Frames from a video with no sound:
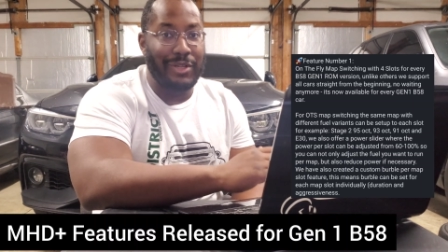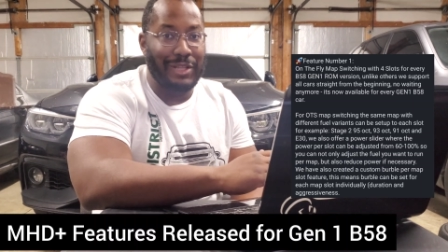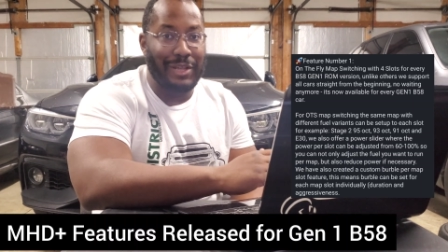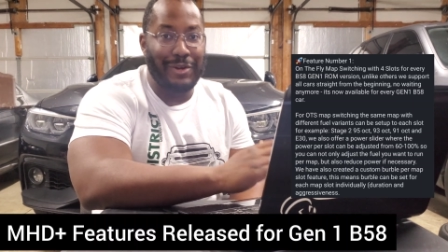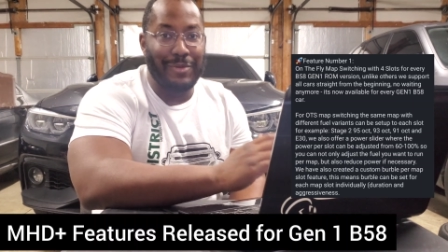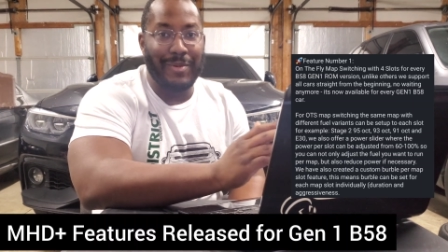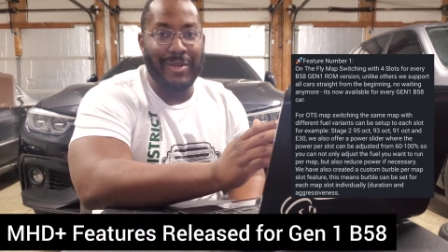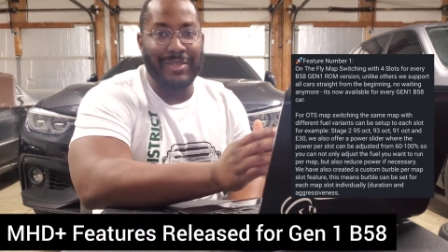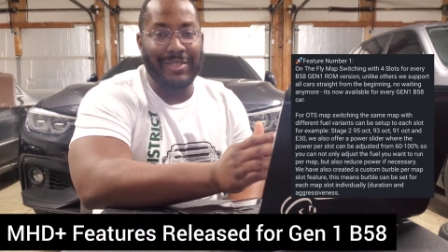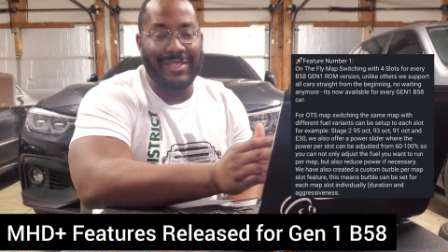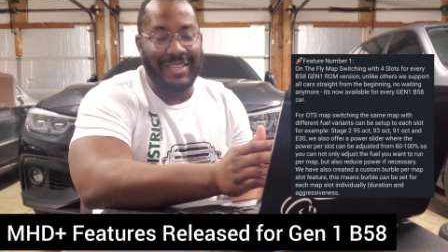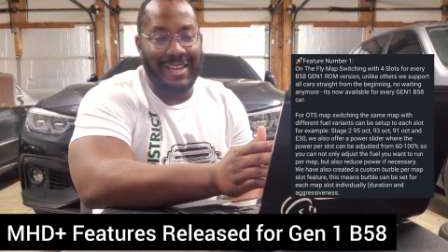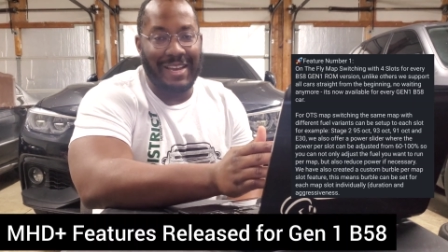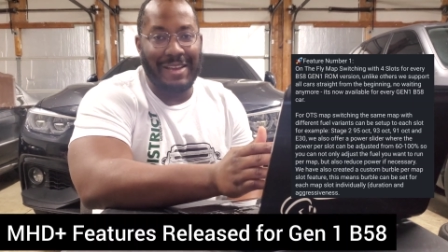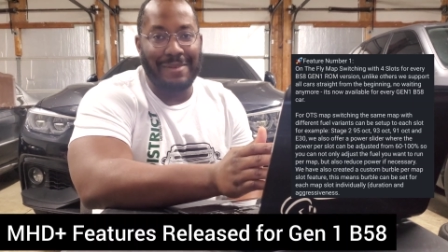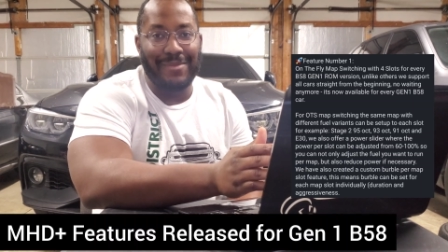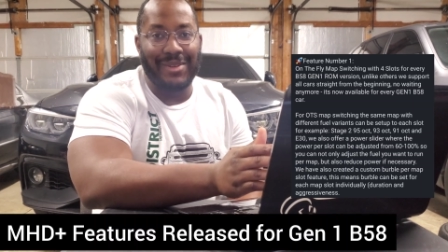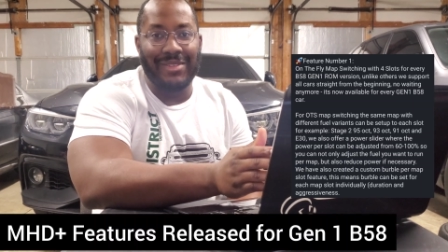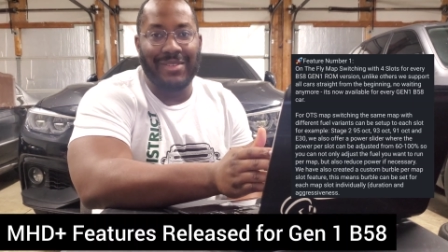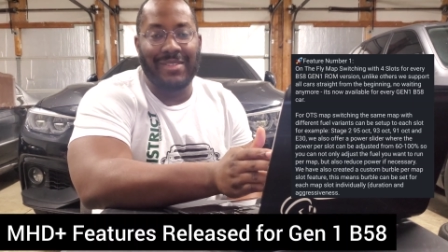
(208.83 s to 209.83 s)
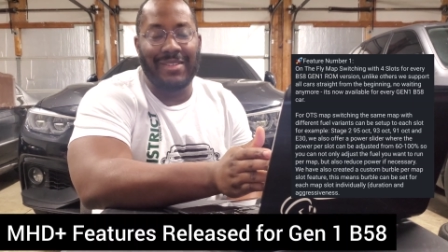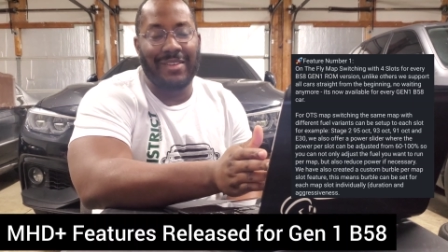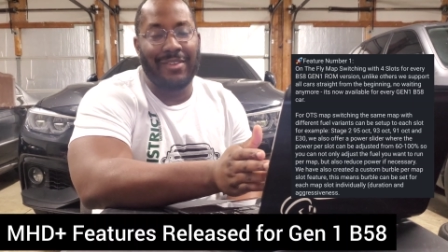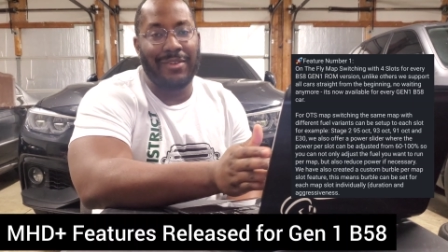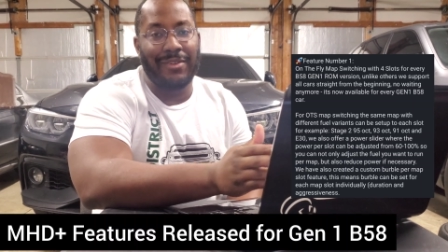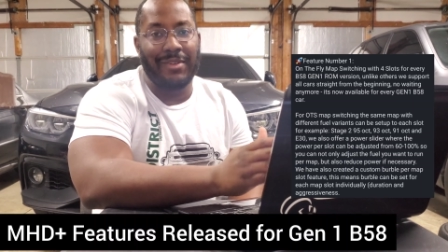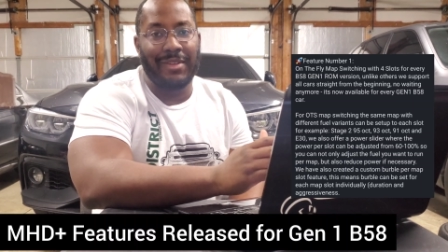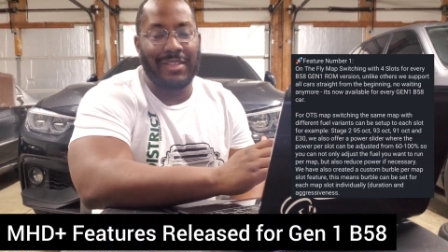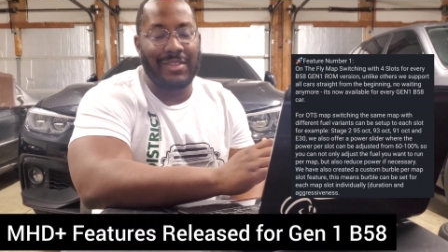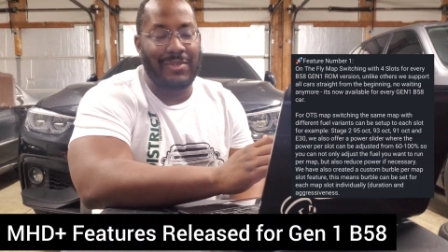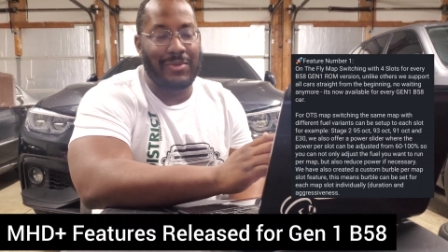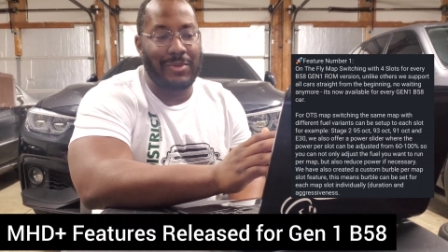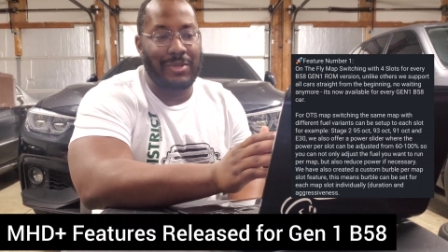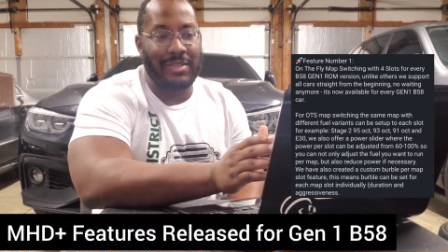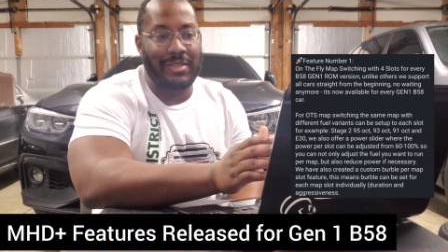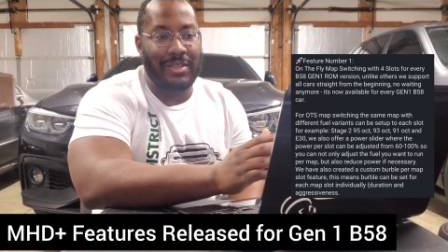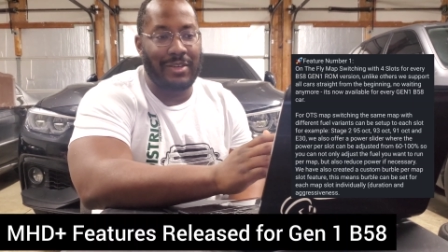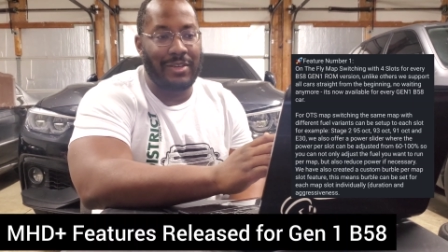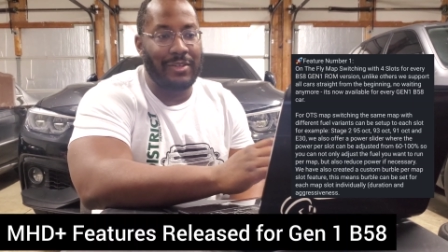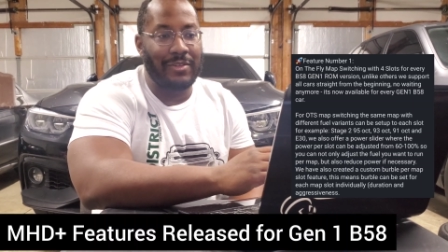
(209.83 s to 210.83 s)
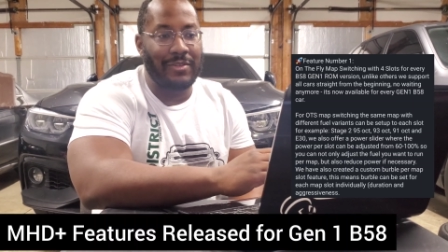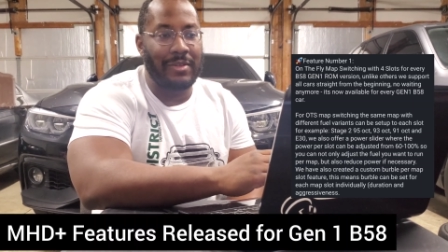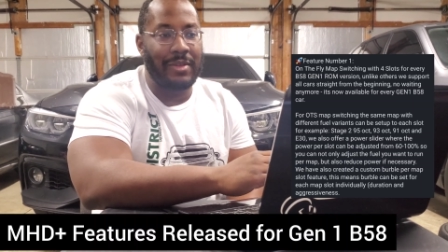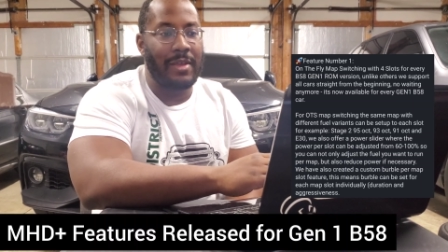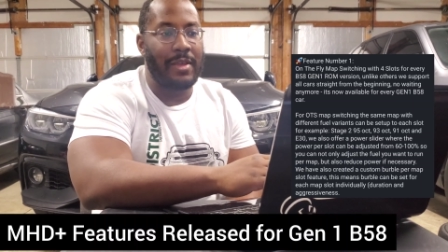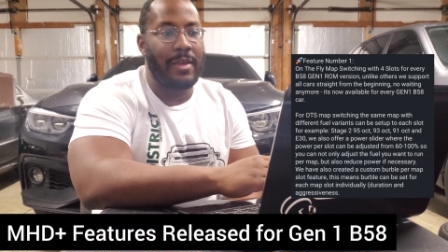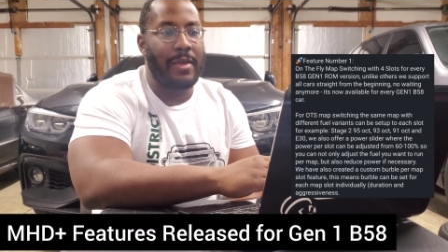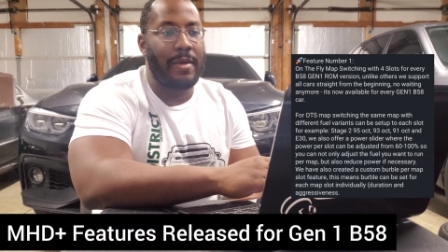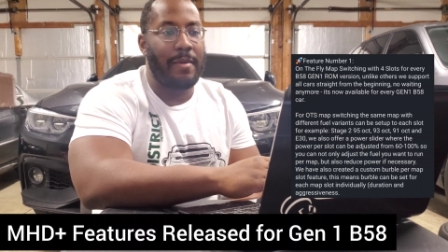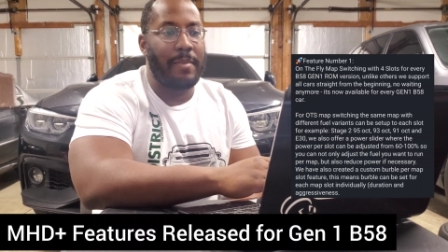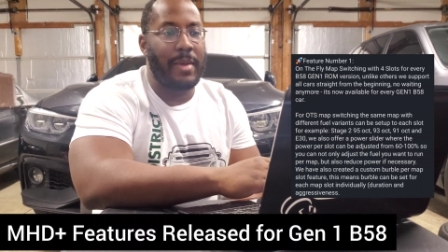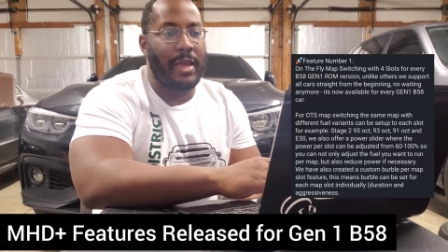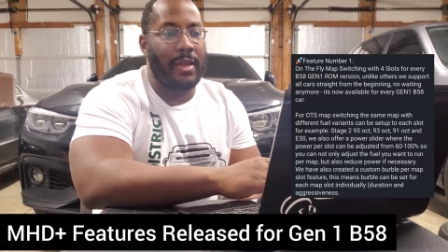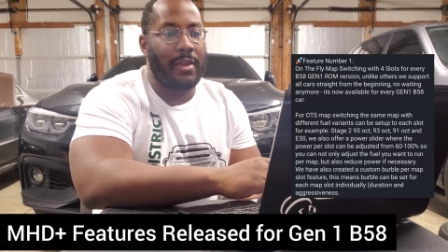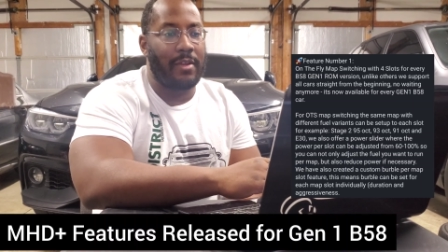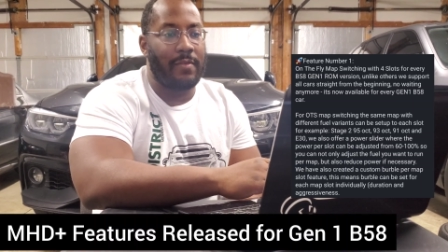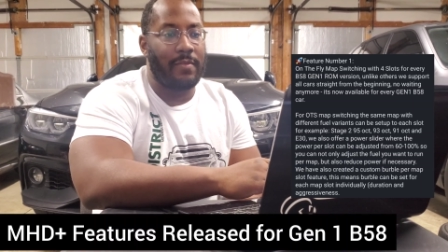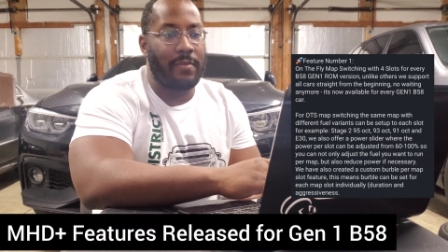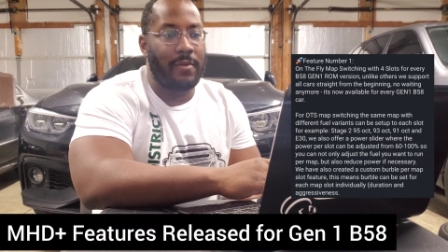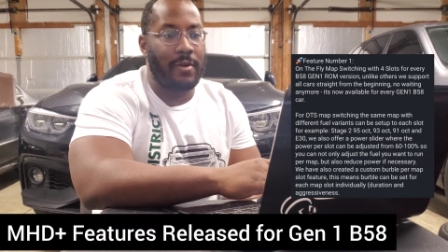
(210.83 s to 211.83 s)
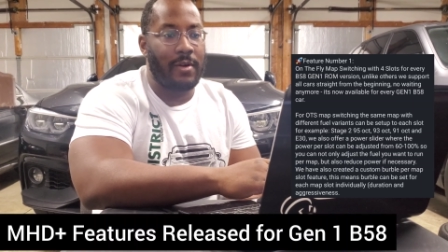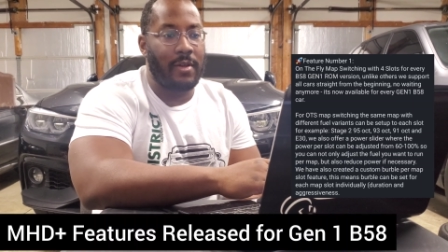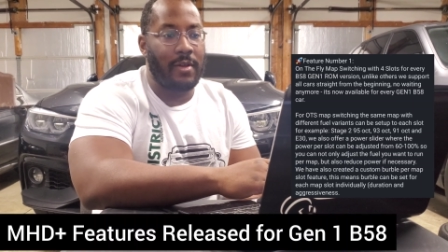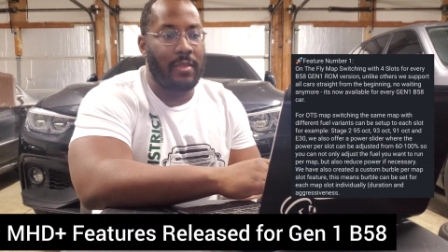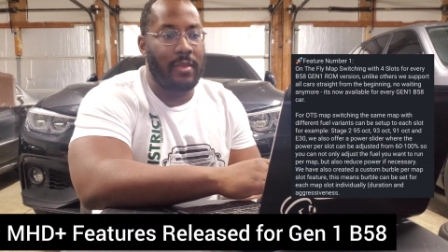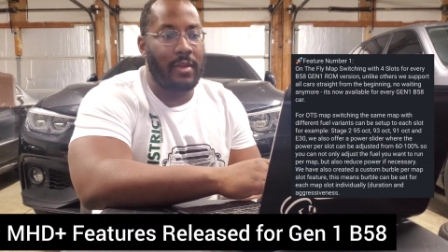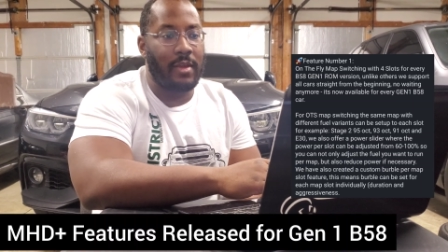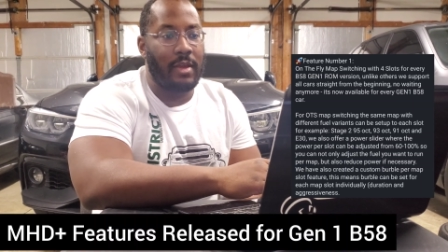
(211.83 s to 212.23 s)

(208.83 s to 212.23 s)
low boost and high boost tune and switch those back and forth.